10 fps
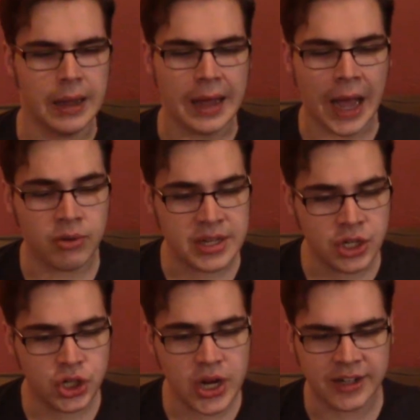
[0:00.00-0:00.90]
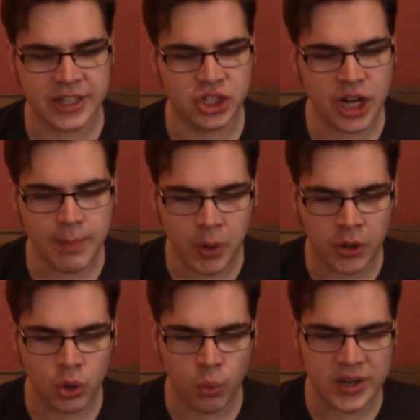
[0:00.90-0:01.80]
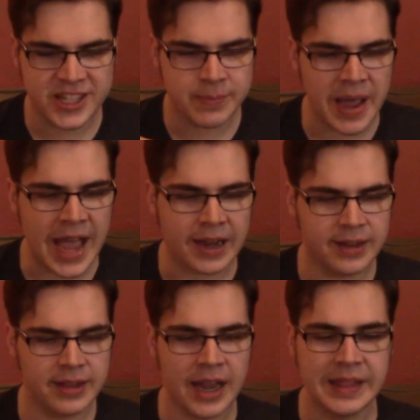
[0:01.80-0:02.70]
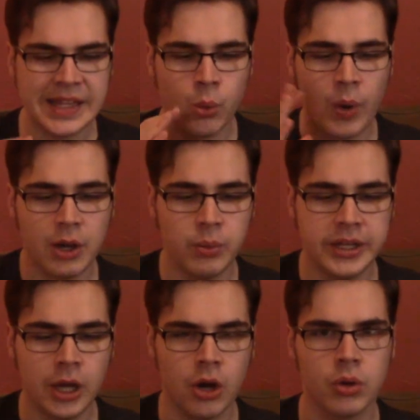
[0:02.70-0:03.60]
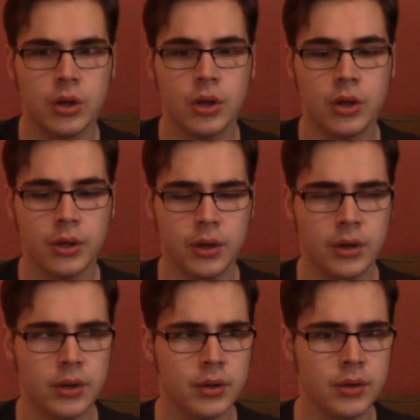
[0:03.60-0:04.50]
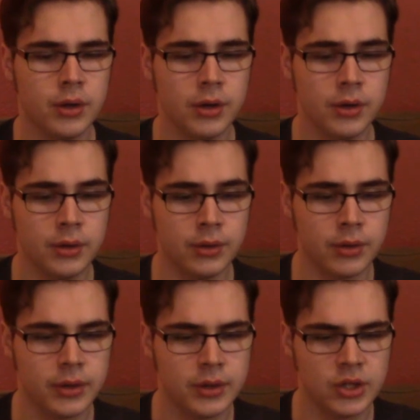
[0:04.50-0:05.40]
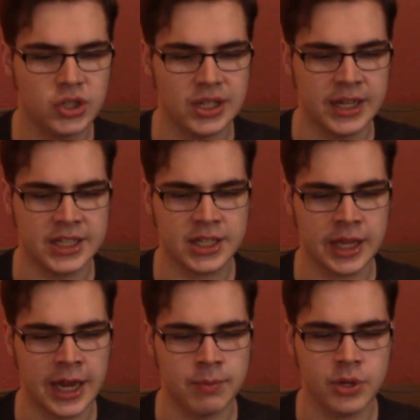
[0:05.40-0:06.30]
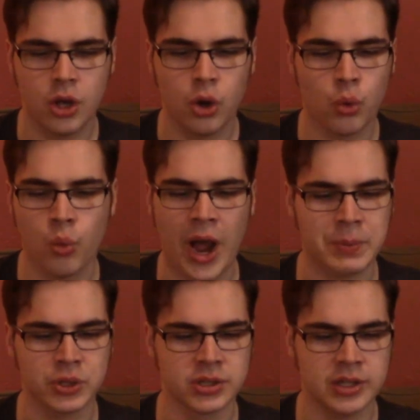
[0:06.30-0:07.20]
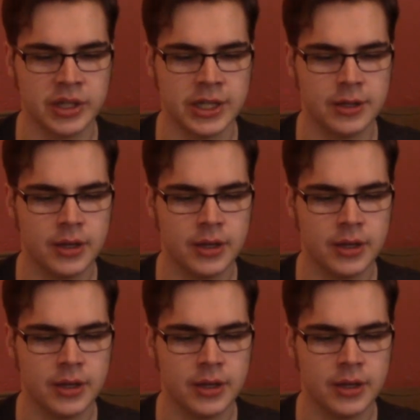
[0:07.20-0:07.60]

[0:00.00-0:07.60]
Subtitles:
I'll teach you how to jump on the wind's back, and then away we go. Whew, she exclaimed rapturously.